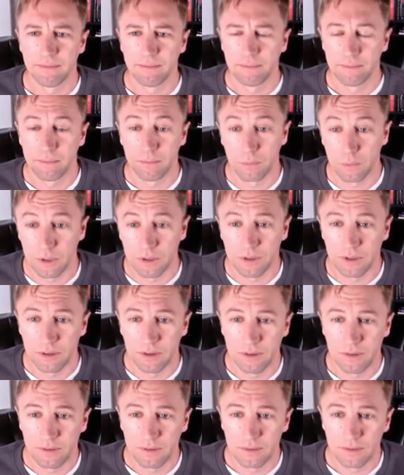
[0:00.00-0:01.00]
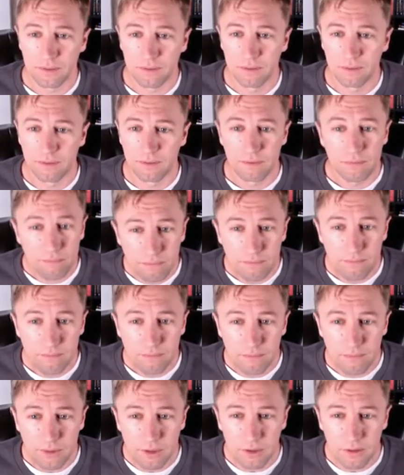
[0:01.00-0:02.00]
which
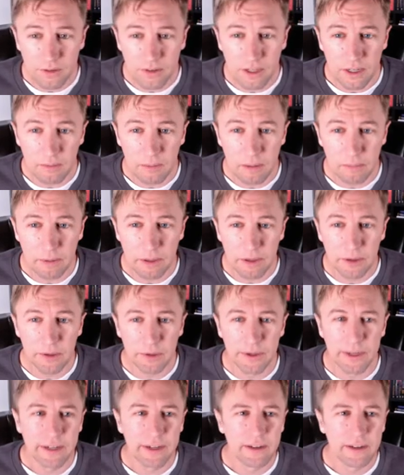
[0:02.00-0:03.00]
looks like it might be doing.